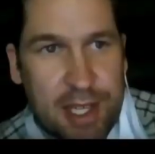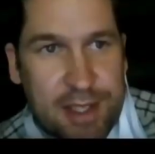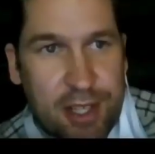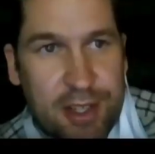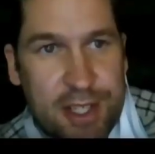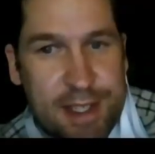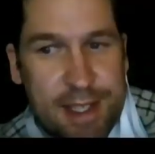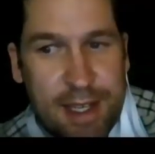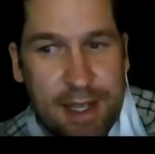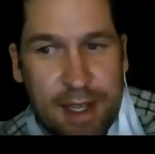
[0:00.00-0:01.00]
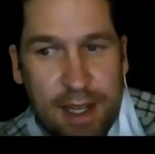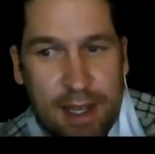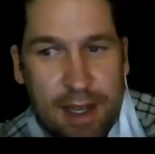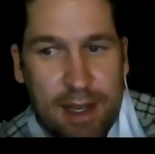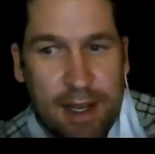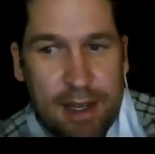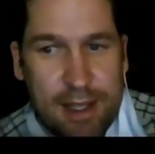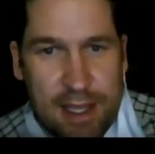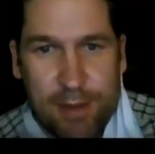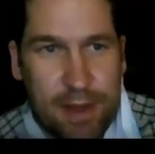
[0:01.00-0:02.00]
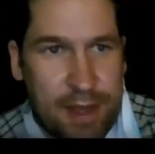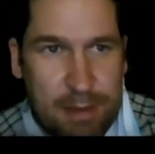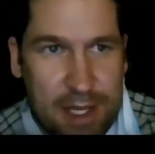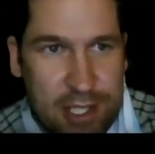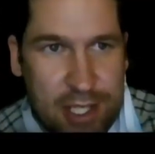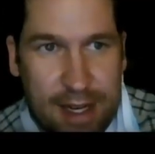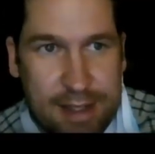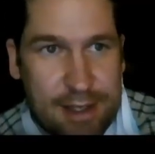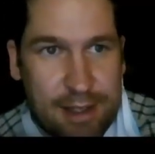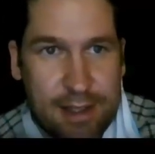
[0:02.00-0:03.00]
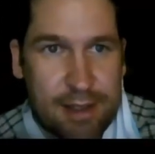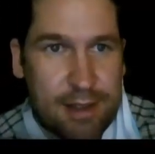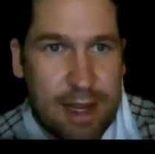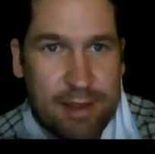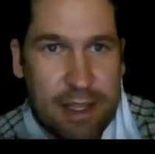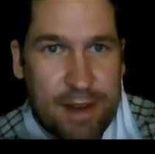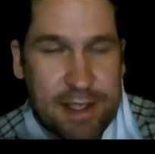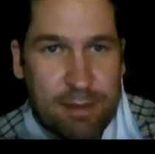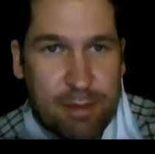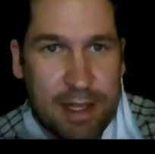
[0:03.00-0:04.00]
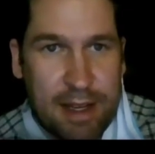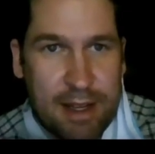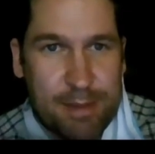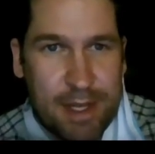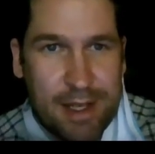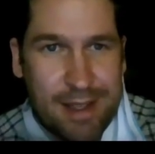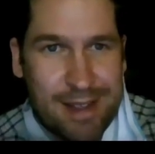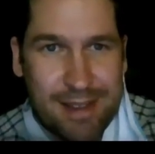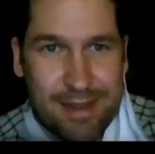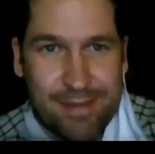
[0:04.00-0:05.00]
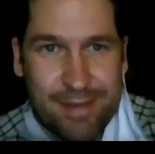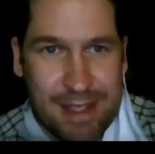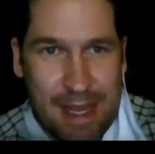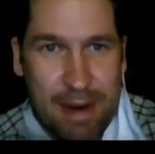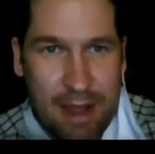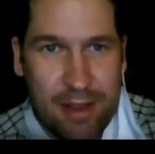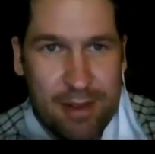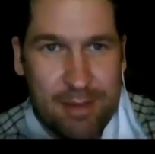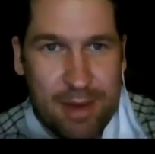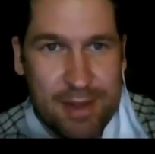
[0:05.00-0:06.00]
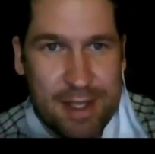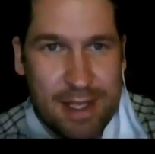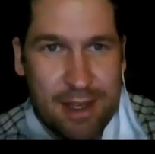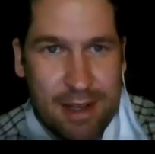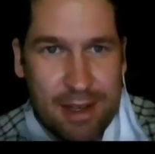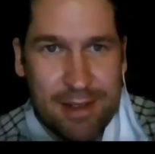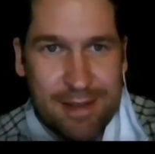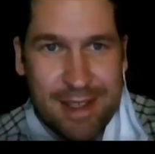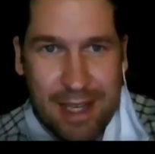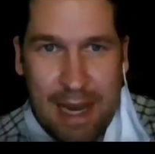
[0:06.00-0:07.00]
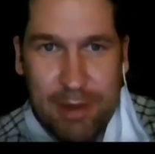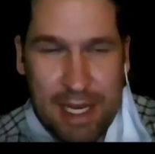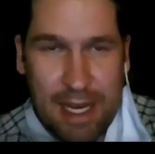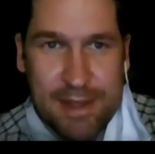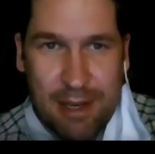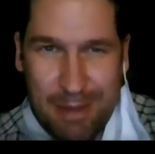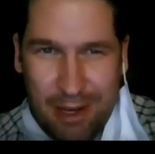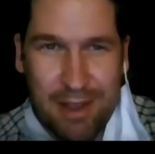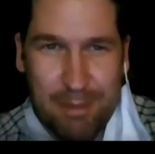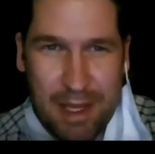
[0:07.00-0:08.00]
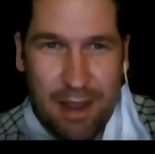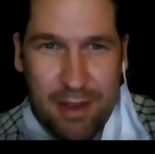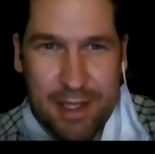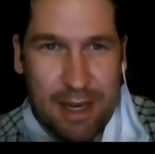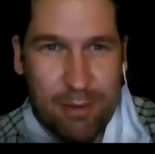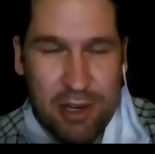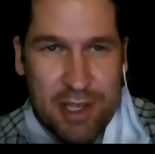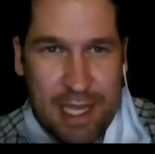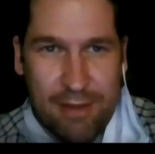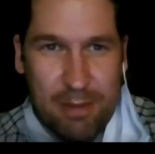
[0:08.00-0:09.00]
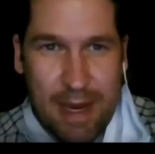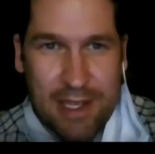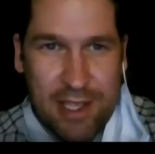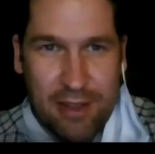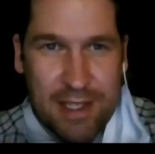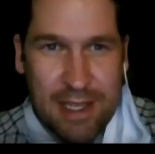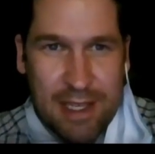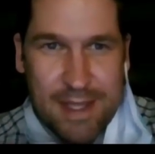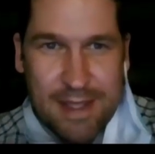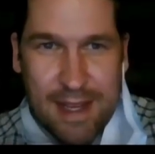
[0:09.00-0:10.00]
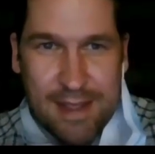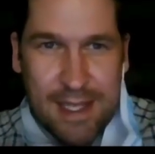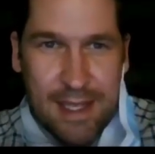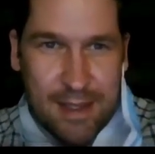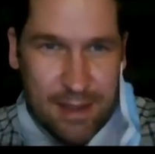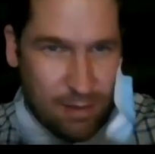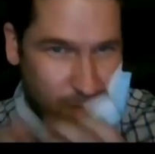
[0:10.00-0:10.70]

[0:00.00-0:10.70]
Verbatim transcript: Michigan's urgency. Uh, it's, it's one thing to miss shots or have defensive breakdowns, but does that bother you the most? Is that you're, you, a couple times now, Maryland being the other time where you just haven't matched the other team's intensity?